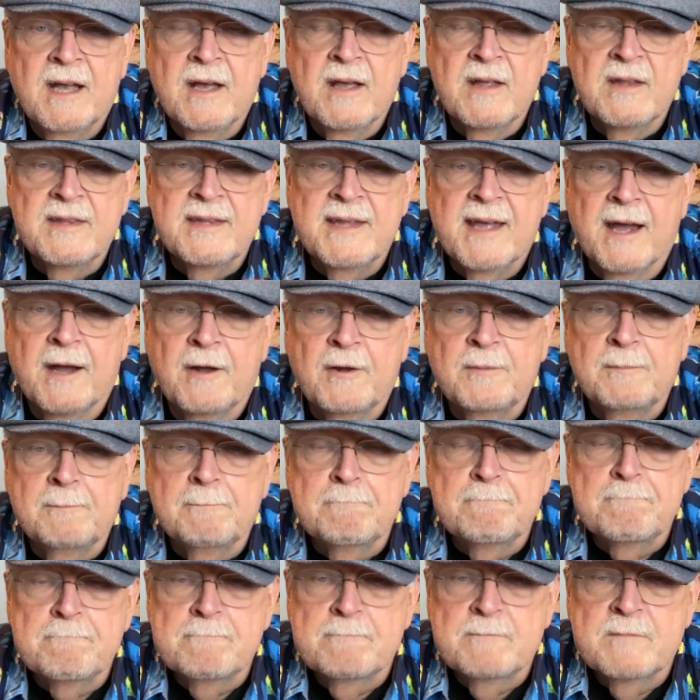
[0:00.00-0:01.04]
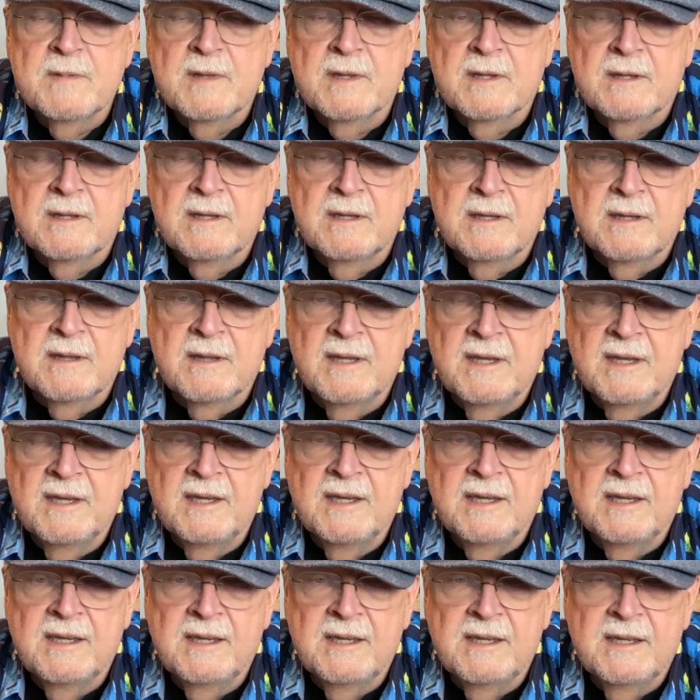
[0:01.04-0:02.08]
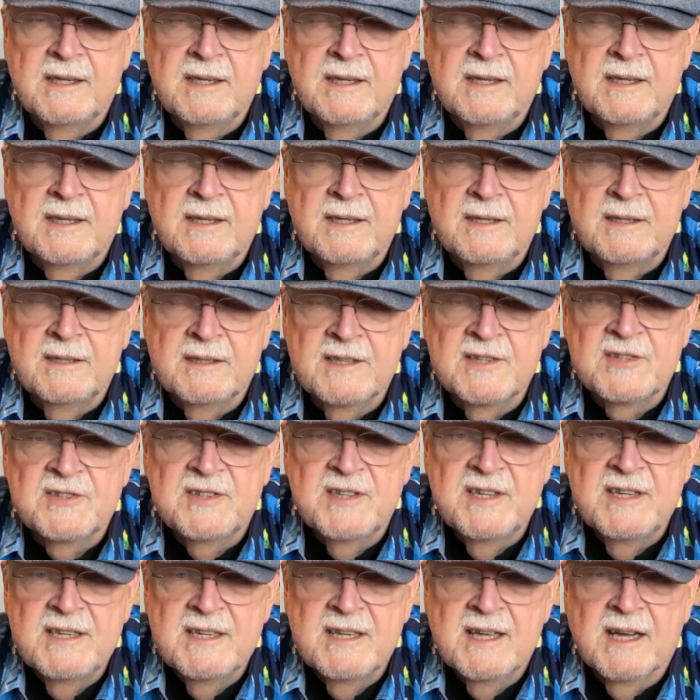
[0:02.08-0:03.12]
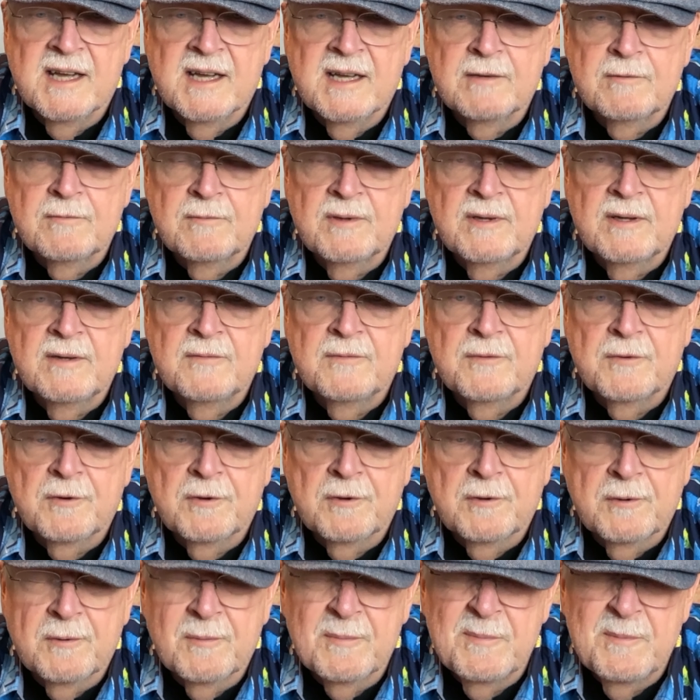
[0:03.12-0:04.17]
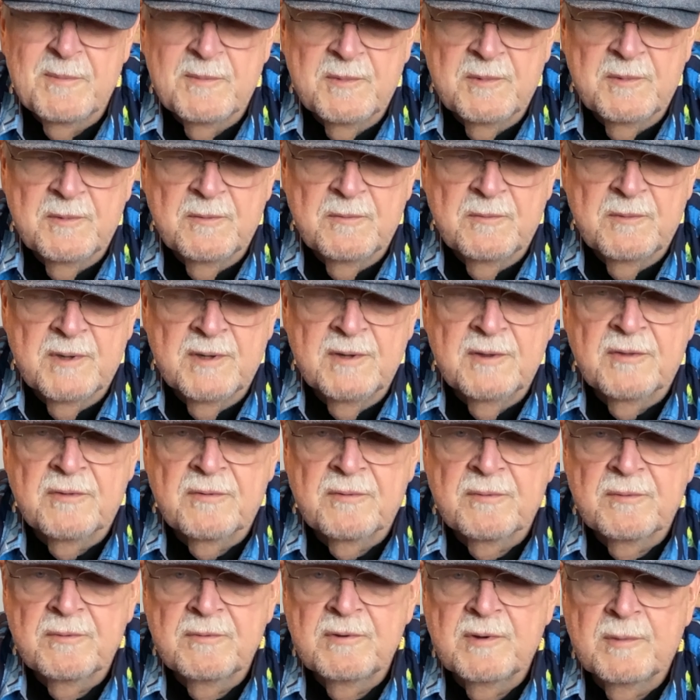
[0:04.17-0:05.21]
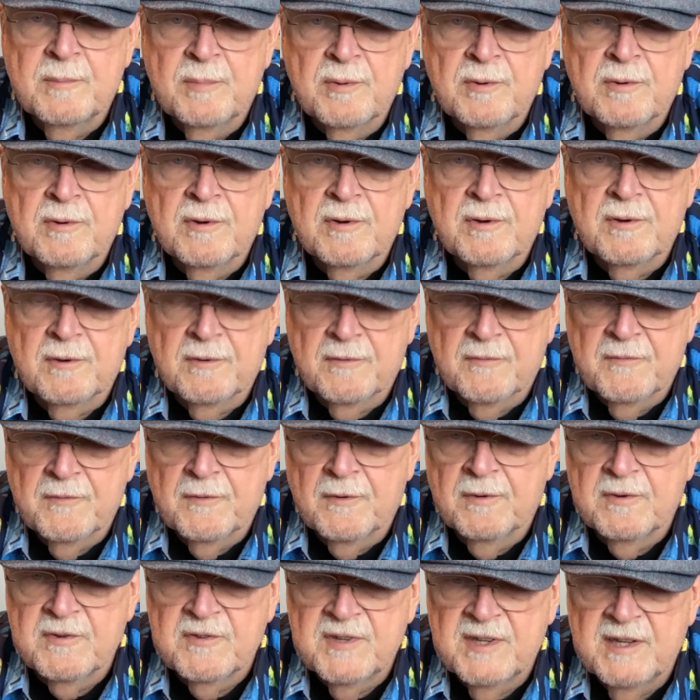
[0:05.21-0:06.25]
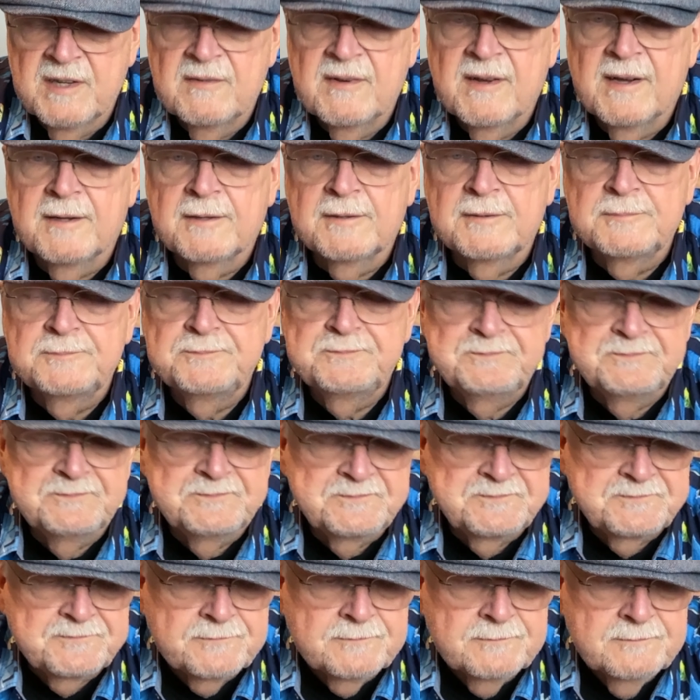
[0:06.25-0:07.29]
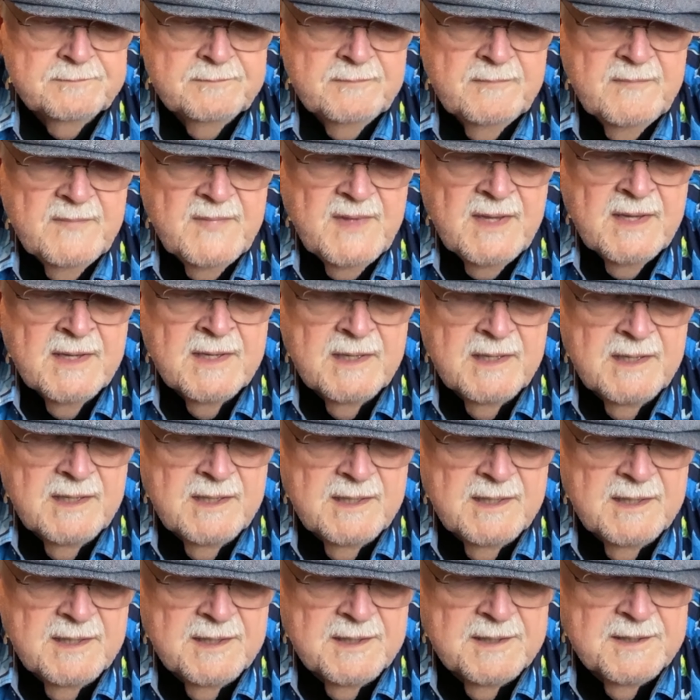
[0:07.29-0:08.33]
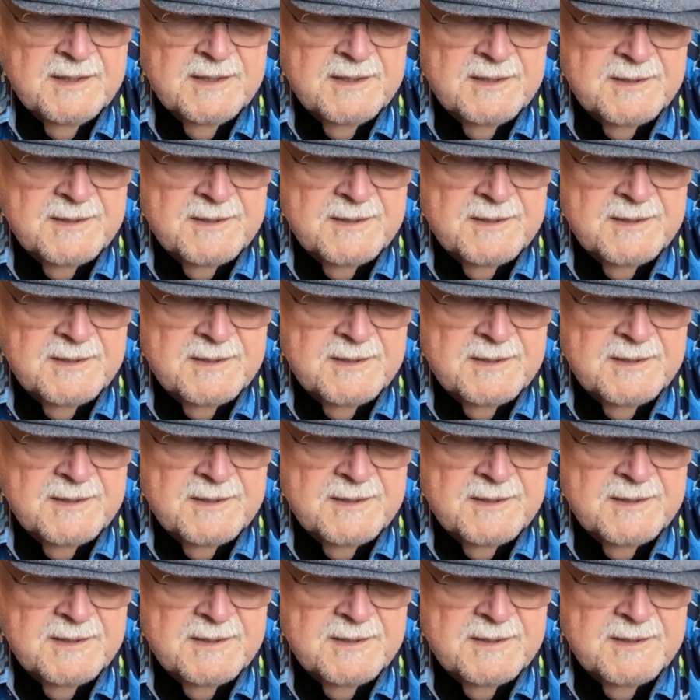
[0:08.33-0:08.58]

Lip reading: Now, the listing on Reverb went through a broker for Steve Howe, and